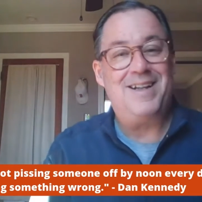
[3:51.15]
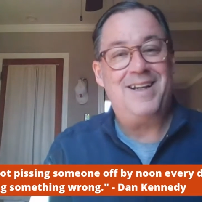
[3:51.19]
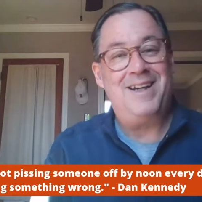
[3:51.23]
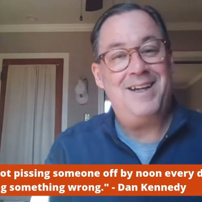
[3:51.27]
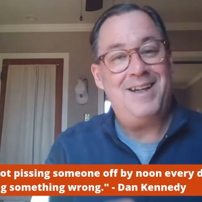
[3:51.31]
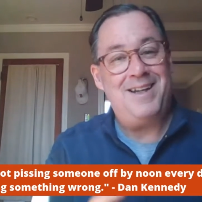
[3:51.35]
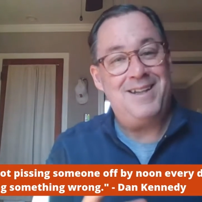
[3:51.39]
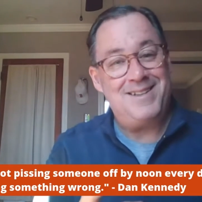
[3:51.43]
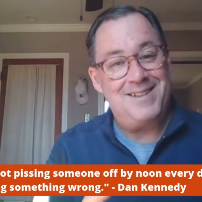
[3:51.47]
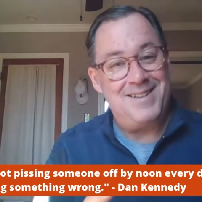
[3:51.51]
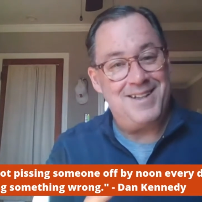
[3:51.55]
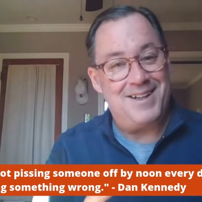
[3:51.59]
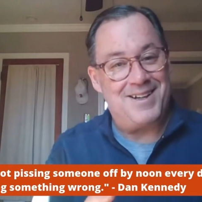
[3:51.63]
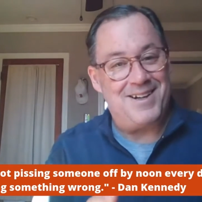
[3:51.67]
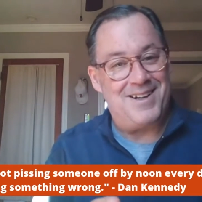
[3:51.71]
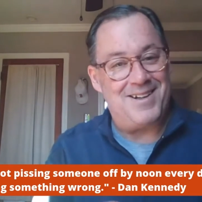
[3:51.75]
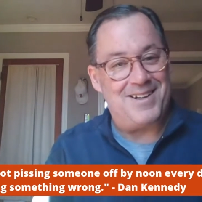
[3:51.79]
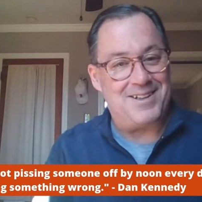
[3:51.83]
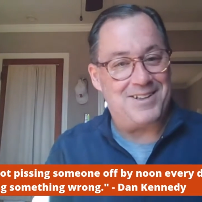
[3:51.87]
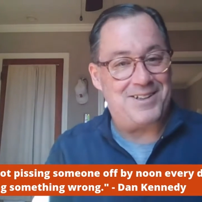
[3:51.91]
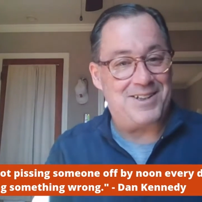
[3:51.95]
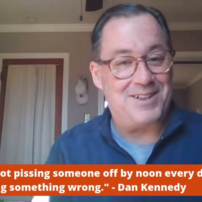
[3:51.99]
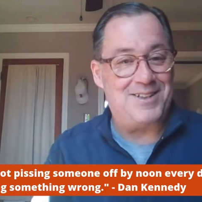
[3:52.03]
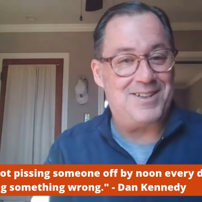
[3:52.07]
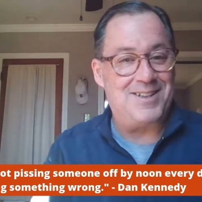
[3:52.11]
He is in
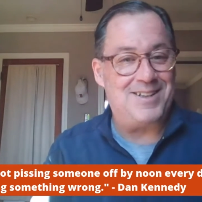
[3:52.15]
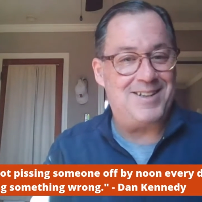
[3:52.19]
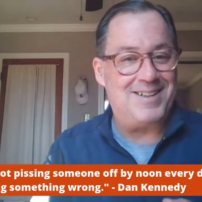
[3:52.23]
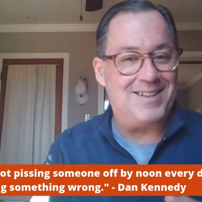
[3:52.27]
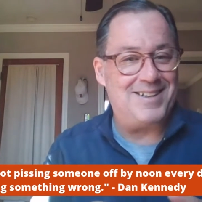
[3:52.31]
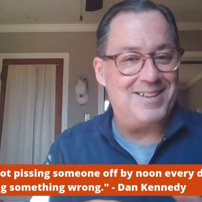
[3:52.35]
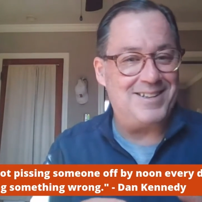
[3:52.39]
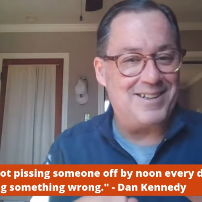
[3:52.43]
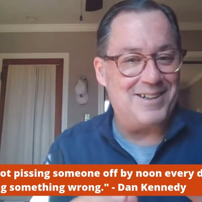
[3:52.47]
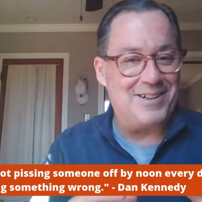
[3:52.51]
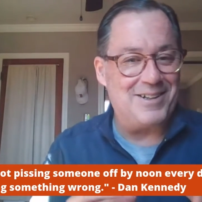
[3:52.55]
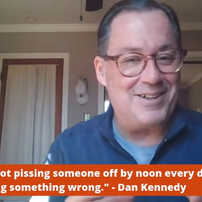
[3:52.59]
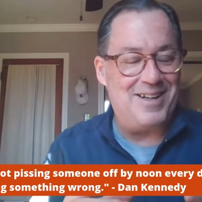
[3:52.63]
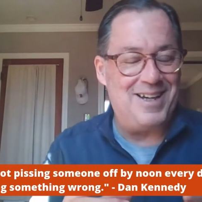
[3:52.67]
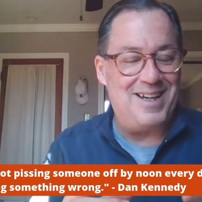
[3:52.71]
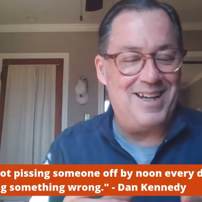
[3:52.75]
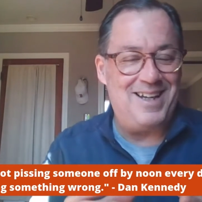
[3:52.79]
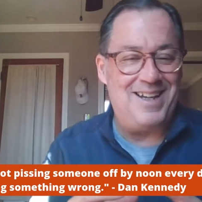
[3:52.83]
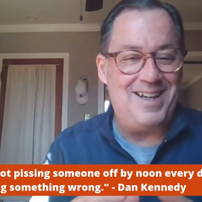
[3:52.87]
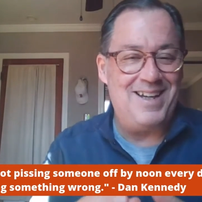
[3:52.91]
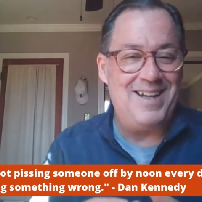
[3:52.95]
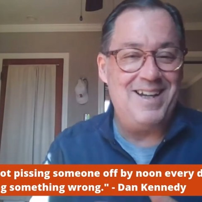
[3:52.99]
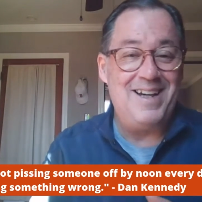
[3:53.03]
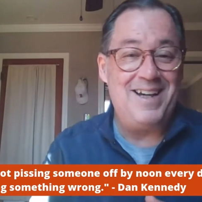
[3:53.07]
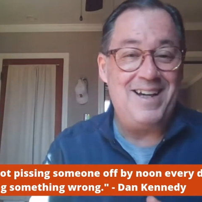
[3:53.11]
college. He's
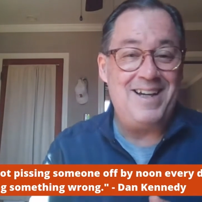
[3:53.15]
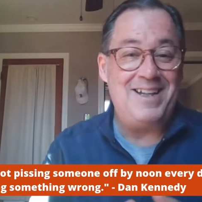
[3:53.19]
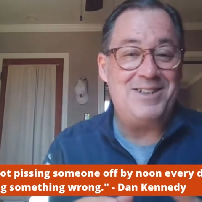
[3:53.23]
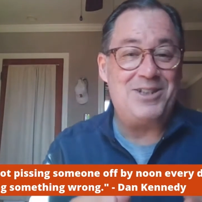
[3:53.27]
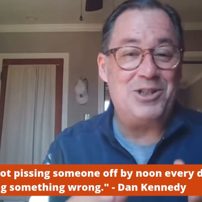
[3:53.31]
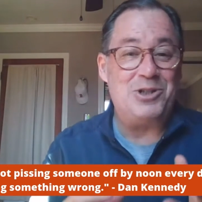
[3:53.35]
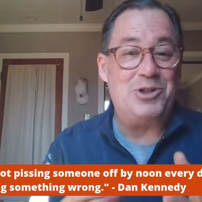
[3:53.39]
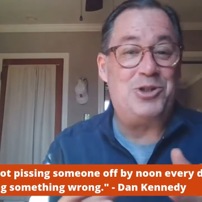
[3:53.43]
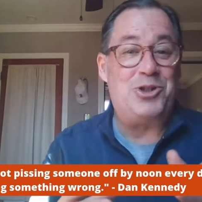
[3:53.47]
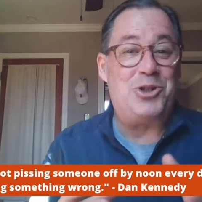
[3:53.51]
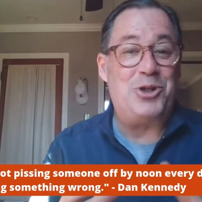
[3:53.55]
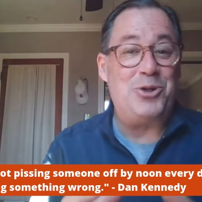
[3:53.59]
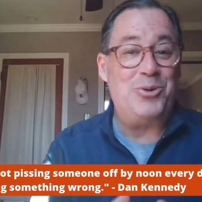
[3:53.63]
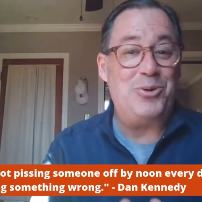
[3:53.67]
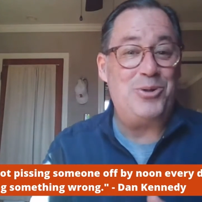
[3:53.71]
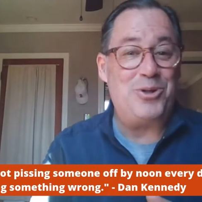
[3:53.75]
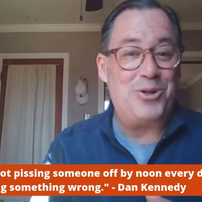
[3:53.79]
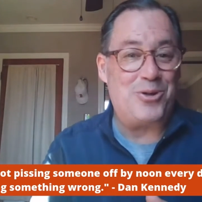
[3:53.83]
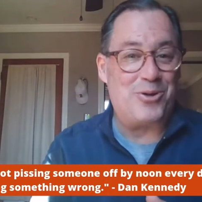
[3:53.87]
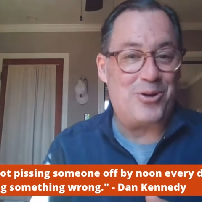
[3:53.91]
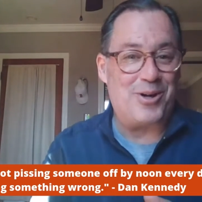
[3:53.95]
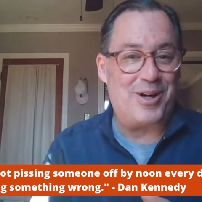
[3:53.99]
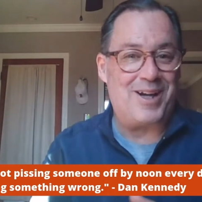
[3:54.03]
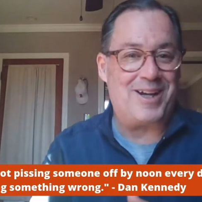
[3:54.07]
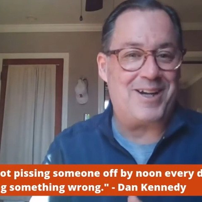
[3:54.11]
a
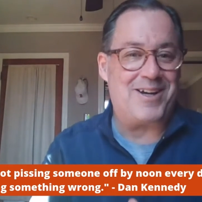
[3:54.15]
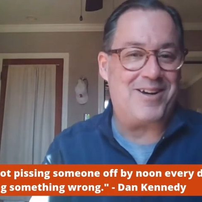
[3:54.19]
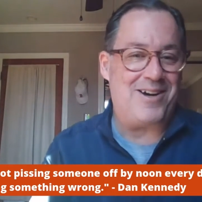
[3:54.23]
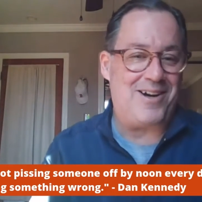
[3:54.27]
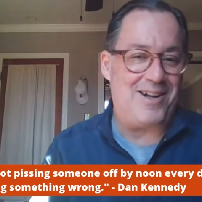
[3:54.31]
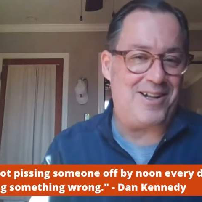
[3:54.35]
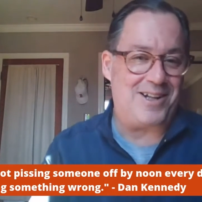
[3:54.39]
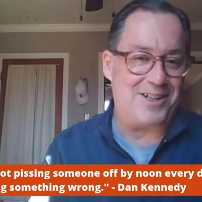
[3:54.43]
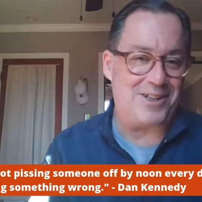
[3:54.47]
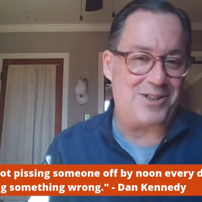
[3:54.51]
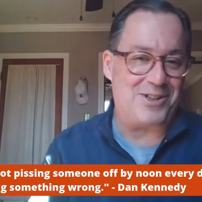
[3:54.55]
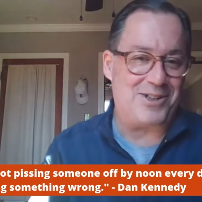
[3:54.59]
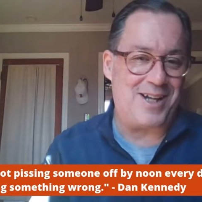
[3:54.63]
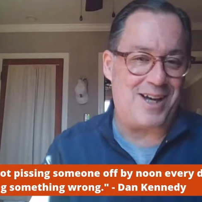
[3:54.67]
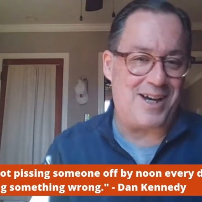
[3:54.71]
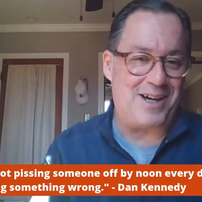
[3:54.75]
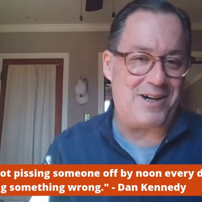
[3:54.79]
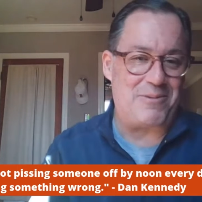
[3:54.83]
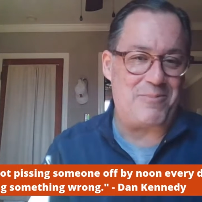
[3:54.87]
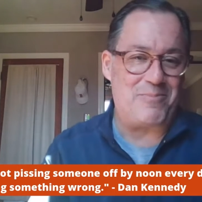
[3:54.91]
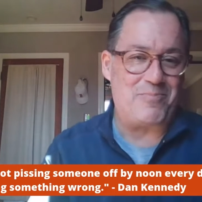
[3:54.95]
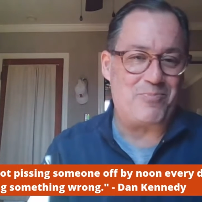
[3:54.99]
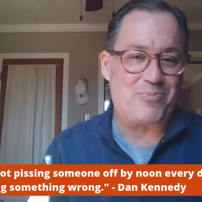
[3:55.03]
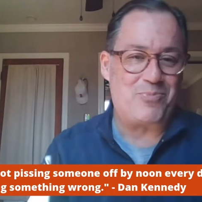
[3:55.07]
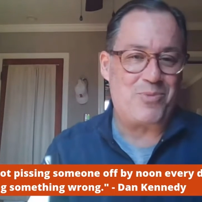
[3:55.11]
junior in college
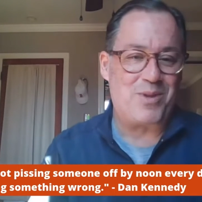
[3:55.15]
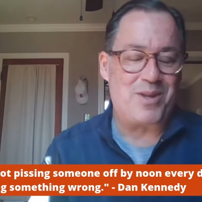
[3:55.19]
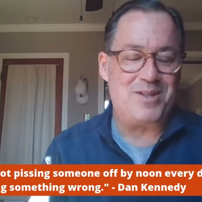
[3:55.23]
now.